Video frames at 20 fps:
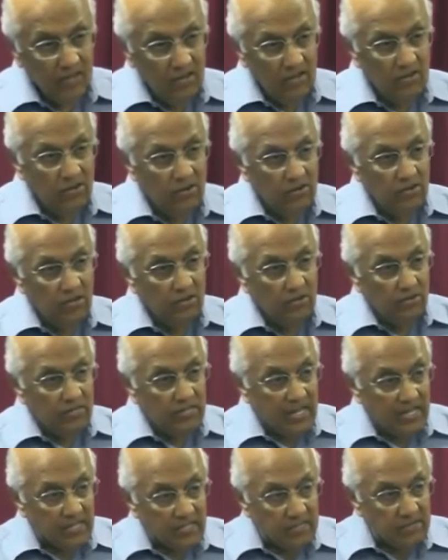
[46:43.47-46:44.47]
You know, in the Old
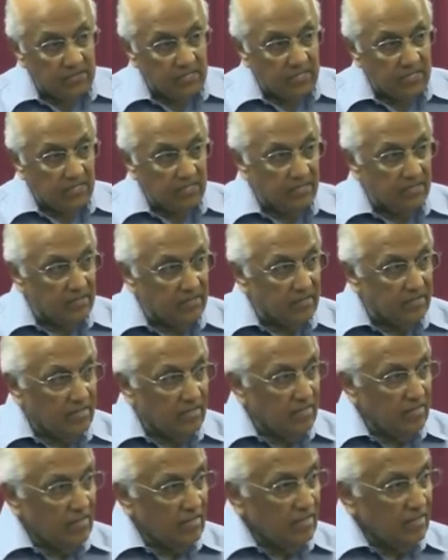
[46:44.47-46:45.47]
Testament,
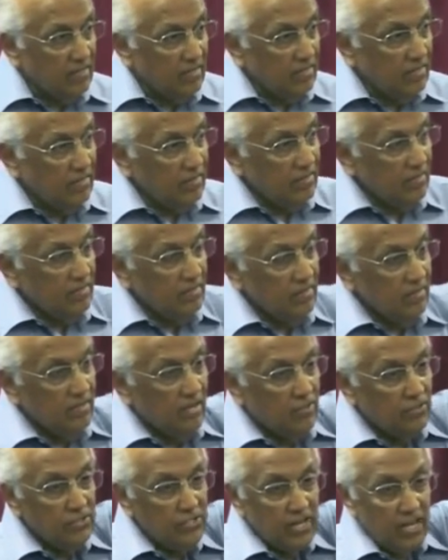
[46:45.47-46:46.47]
that
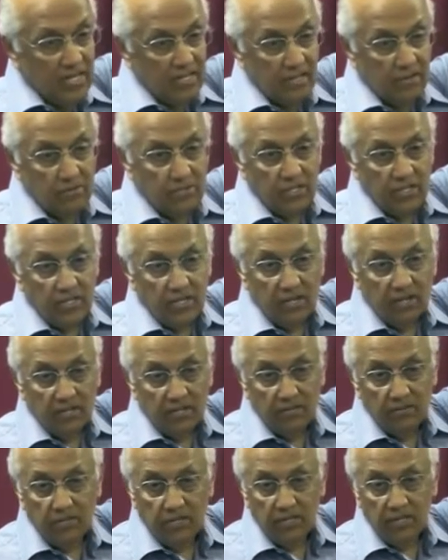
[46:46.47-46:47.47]
thou shalt not,
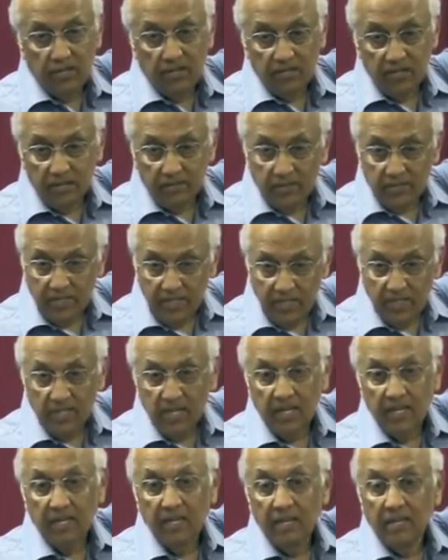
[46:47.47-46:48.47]
thou shalt not, there were things
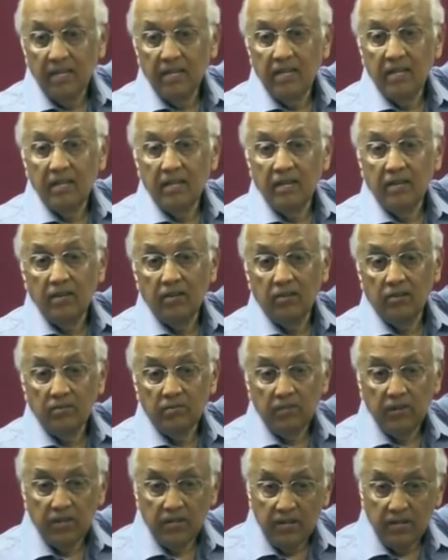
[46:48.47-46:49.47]
like
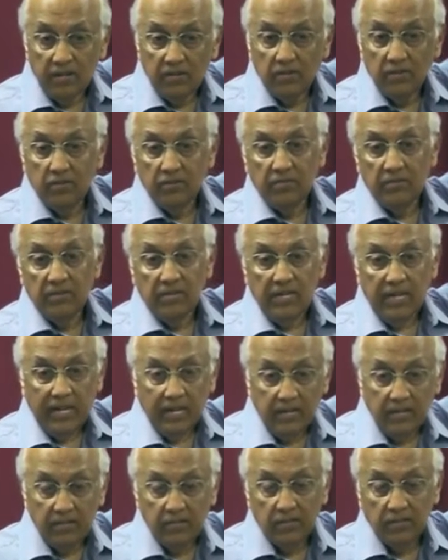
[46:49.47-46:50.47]
don't murder, don't
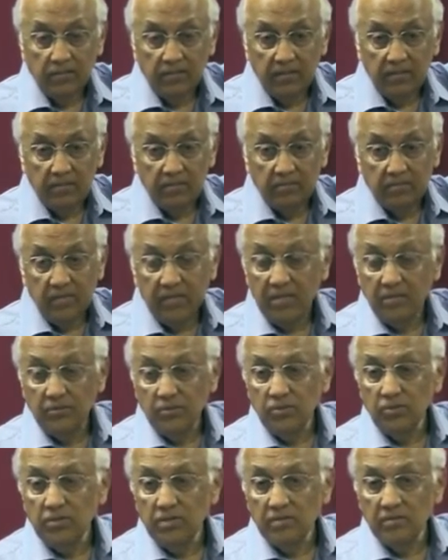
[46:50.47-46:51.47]
kill, don't. But there
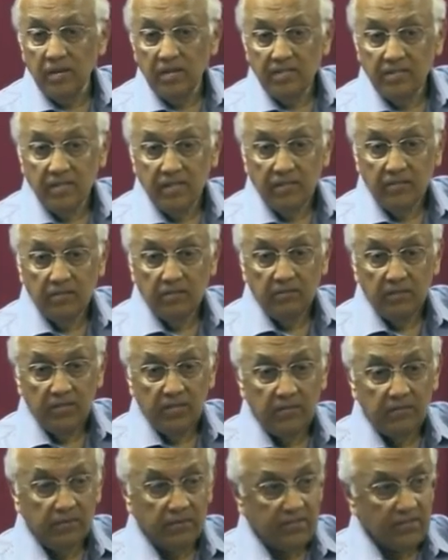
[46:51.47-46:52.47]
was no command saying don't be a
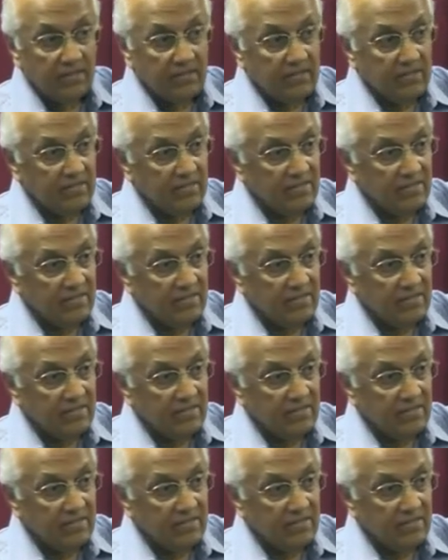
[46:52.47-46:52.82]
hypocrite.